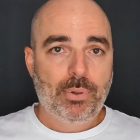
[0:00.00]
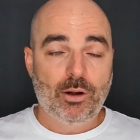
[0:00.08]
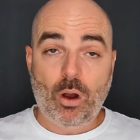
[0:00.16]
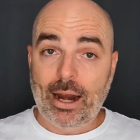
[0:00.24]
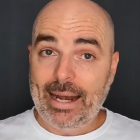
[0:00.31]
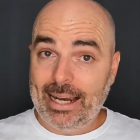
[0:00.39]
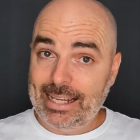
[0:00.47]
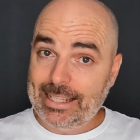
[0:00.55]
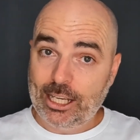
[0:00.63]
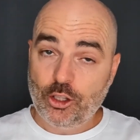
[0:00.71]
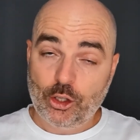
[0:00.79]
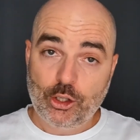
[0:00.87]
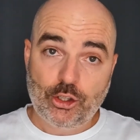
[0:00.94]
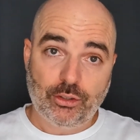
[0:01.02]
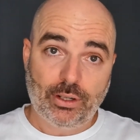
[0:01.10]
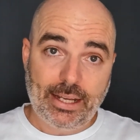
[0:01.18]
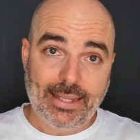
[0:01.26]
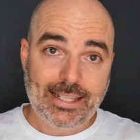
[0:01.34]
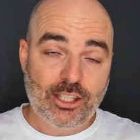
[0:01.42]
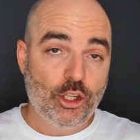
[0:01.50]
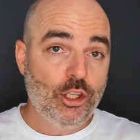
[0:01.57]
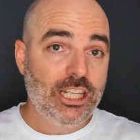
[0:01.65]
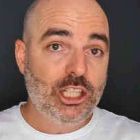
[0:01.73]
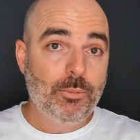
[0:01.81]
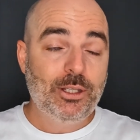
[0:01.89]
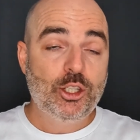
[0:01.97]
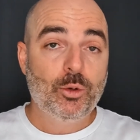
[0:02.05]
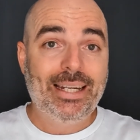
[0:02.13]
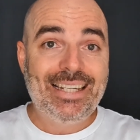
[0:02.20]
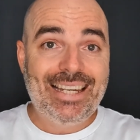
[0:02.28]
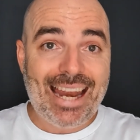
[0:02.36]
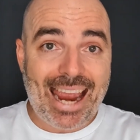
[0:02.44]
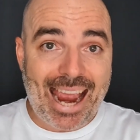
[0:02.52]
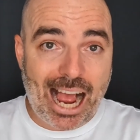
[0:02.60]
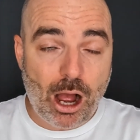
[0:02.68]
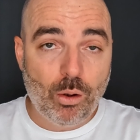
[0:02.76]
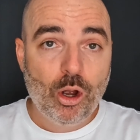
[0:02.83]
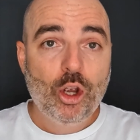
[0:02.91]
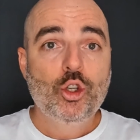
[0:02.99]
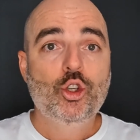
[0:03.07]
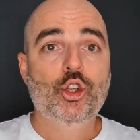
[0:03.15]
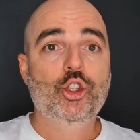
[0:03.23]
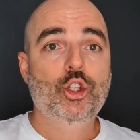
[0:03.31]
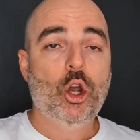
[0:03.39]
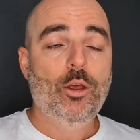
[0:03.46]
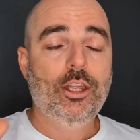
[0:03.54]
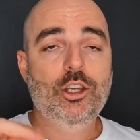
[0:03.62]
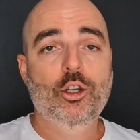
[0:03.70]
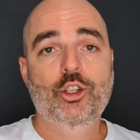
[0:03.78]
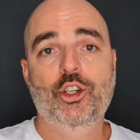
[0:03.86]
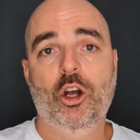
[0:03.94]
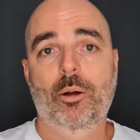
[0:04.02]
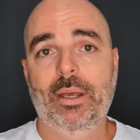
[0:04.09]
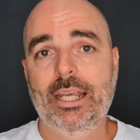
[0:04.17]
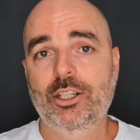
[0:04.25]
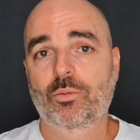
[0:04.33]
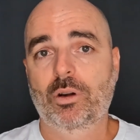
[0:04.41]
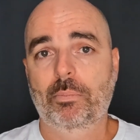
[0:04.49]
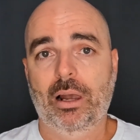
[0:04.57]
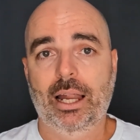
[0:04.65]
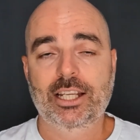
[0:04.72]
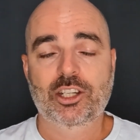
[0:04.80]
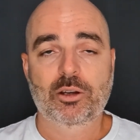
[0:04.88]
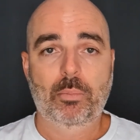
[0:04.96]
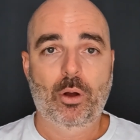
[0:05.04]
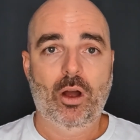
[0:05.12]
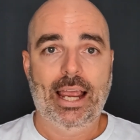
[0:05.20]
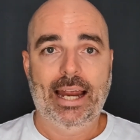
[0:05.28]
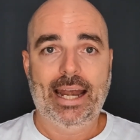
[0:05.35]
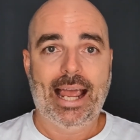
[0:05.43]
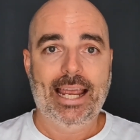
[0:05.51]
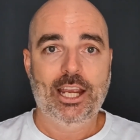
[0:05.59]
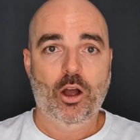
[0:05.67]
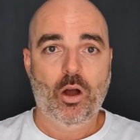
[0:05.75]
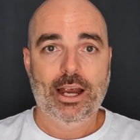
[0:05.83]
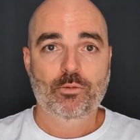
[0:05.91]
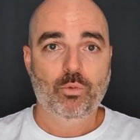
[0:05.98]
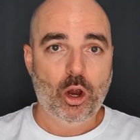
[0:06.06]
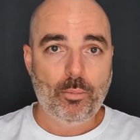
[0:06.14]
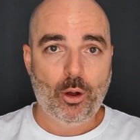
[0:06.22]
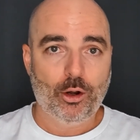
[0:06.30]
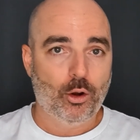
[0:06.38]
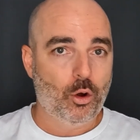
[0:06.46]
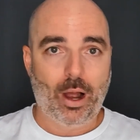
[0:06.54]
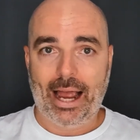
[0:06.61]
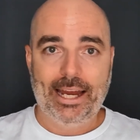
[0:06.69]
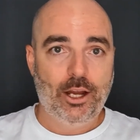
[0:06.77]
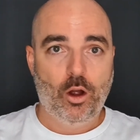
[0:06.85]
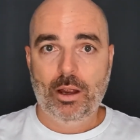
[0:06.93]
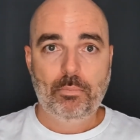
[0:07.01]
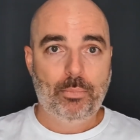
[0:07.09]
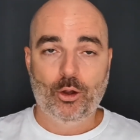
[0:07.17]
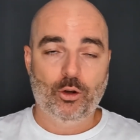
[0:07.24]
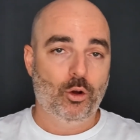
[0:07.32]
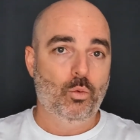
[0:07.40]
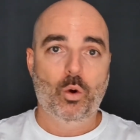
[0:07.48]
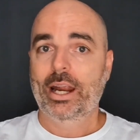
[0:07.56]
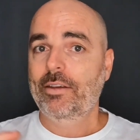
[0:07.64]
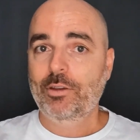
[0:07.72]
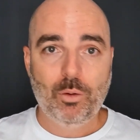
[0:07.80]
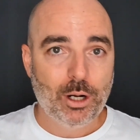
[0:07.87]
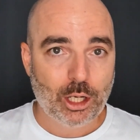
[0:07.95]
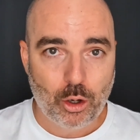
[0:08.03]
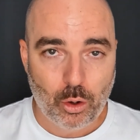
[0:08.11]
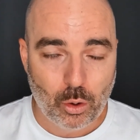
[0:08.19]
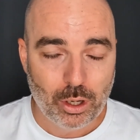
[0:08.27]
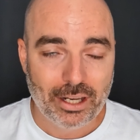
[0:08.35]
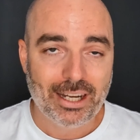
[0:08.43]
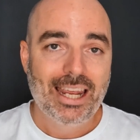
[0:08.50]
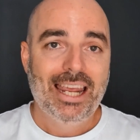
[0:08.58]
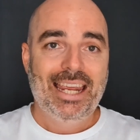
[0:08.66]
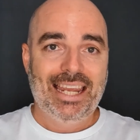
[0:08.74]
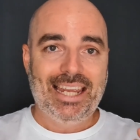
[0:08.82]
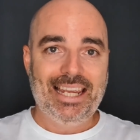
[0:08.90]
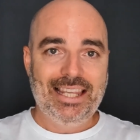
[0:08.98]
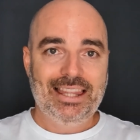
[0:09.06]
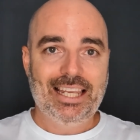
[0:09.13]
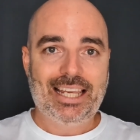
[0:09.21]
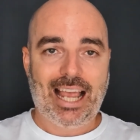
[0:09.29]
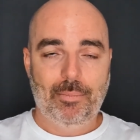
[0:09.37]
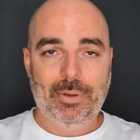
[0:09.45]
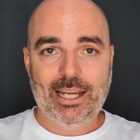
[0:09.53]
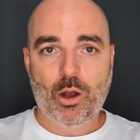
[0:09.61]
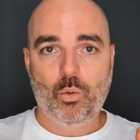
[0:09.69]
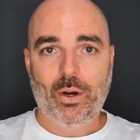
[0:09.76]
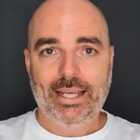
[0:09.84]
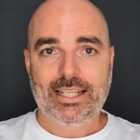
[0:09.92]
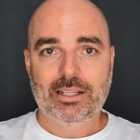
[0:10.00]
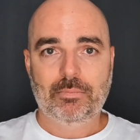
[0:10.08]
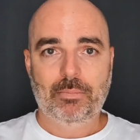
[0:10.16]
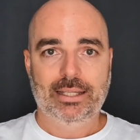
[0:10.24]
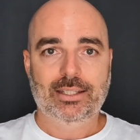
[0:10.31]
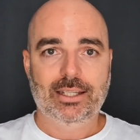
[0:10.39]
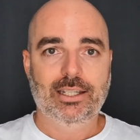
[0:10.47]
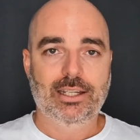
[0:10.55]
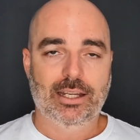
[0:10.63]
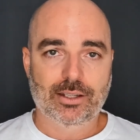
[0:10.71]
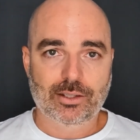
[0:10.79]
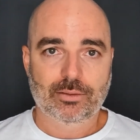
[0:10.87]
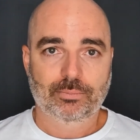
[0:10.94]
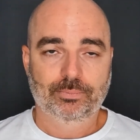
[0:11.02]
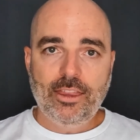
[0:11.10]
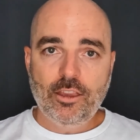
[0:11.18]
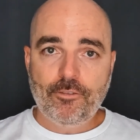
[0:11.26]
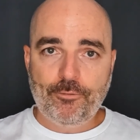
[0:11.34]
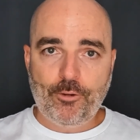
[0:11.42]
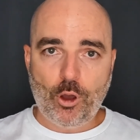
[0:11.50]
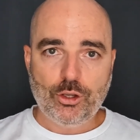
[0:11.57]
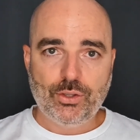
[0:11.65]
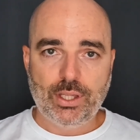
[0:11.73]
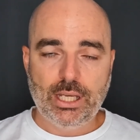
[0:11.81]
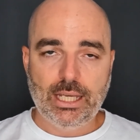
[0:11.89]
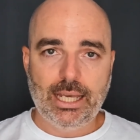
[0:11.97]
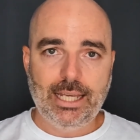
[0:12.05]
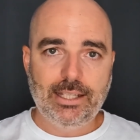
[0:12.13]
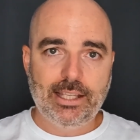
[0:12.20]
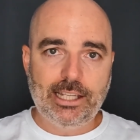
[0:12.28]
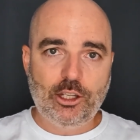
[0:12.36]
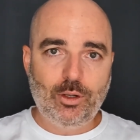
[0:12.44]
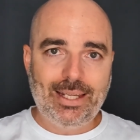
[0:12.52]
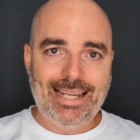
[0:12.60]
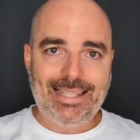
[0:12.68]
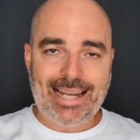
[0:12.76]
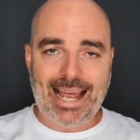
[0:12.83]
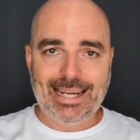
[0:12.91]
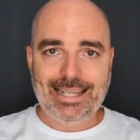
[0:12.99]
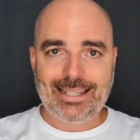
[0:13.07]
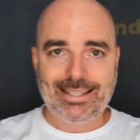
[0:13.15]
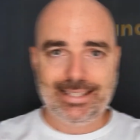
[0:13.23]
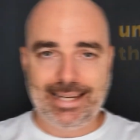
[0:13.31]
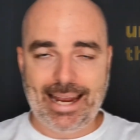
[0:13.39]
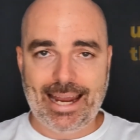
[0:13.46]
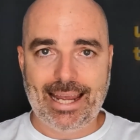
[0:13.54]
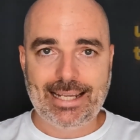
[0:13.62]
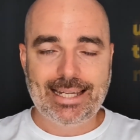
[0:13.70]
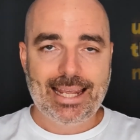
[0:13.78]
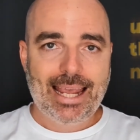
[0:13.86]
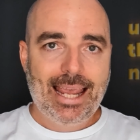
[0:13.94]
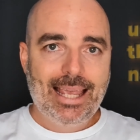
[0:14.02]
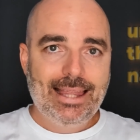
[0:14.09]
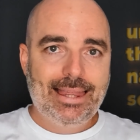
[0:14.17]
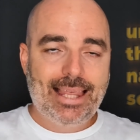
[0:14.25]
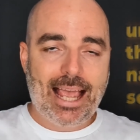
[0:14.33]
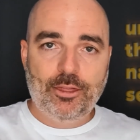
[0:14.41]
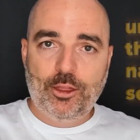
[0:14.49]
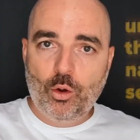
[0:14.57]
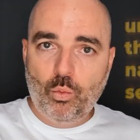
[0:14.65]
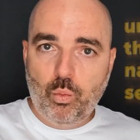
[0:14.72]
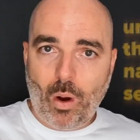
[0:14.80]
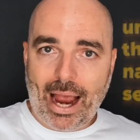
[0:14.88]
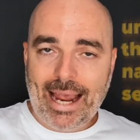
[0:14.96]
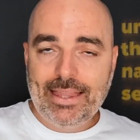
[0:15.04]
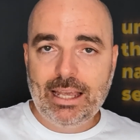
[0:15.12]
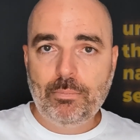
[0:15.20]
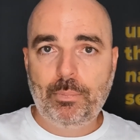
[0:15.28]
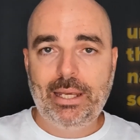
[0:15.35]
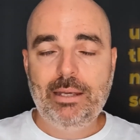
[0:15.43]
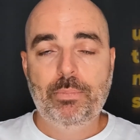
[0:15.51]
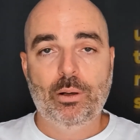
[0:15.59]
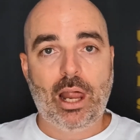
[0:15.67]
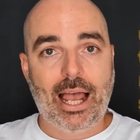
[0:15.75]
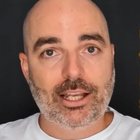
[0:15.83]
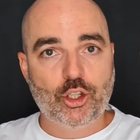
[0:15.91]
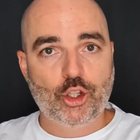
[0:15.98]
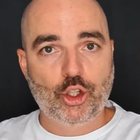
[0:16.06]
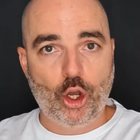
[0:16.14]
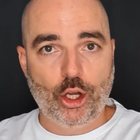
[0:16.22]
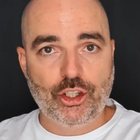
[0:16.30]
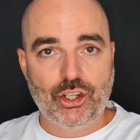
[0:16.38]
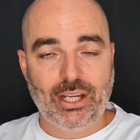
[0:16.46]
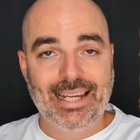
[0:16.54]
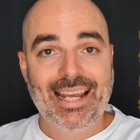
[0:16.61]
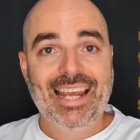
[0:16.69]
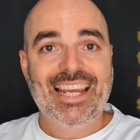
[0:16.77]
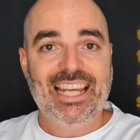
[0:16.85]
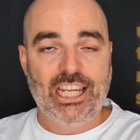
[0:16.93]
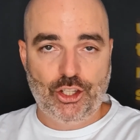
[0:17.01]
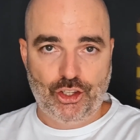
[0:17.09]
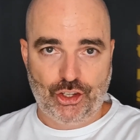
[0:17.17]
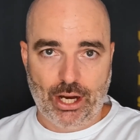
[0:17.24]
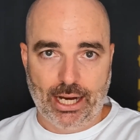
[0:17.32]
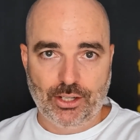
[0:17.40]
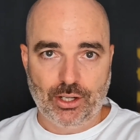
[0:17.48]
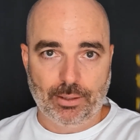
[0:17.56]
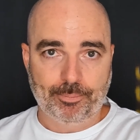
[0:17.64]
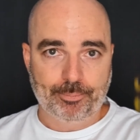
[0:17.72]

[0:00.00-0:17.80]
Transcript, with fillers: But right now, let's get into these three things that you need to be doing now so that your job isn't replaced by an A I robot or A I bot or whatever you want to call it in the coming weeks, months, and years. And the first thing is that you need to understand that the way that people are searching is changing.